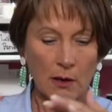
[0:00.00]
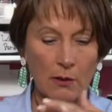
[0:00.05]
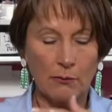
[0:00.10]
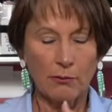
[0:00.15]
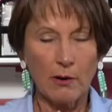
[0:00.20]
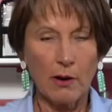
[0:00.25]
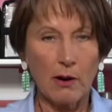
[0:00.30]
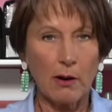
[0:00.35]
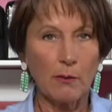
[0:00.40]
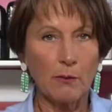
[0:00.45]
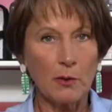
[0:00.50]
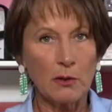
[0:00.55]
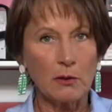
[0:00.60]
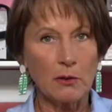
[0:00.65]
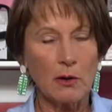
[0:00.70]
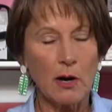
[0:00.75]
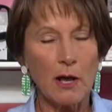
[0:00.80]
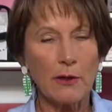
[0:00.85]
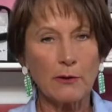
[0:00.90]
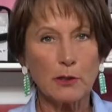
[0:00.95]
from
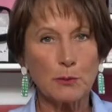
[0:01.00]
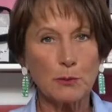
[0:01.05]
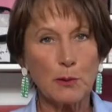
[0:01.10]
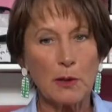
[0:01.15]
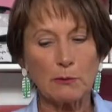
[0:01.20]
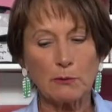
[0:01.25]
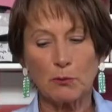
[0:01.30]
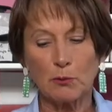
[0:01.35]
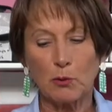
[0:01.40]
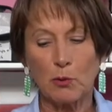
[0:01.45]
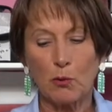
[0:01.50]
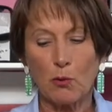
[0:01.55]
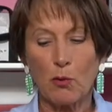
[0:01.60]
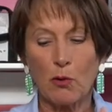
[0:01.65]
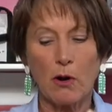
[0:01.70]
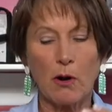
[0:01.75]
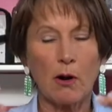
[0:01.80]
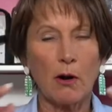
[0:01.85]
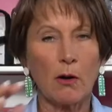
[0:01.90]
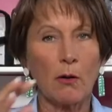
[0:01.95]
your other spectrum
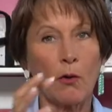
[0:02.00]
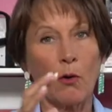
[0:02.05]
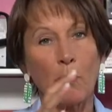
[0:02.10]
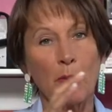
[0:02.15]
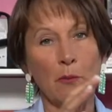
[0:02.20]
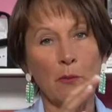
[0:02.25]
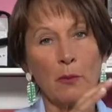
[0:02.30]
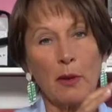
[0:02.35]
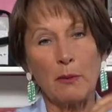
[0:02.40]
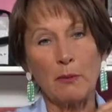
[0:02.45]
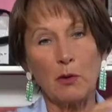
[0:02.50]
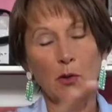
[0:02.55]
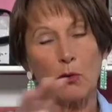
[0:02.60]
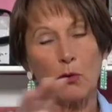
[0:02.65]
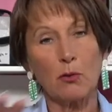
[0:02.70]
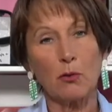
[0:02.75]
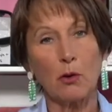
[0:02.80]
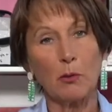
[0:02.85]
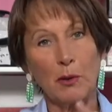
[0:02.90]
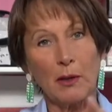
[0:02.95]
noir, or maybe you're
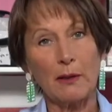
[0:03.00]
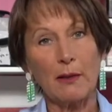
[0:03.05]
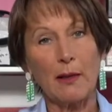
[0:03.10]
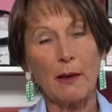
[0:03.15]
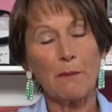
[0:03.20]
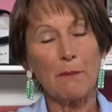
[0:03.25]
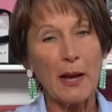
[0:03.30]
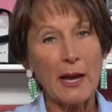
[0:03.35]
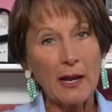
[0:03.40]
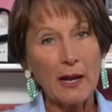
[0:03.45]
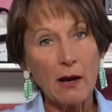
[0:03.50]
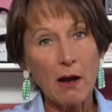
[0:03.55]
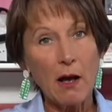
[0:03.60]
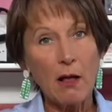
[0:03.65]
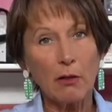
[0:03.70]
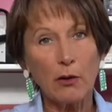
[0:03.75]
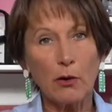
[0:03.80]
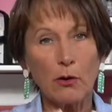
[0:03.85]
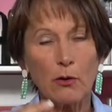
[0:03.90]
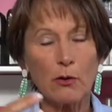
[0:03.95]
grouping them by
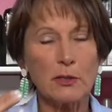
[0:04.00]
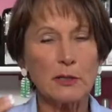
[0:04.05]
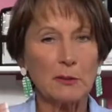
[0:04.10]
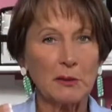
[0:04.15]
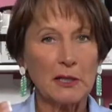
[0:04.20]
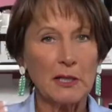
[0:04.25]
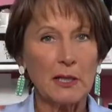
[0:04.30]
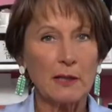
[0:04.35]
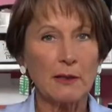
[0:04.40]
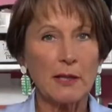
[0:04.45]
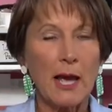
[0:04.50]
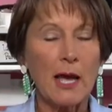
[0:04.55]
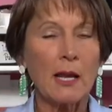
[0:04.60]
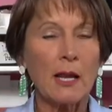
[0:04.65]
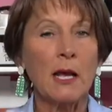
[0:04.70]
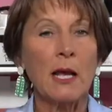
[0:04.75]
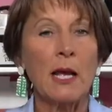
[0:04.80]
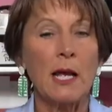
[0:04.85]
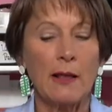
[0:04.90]
color or something like that,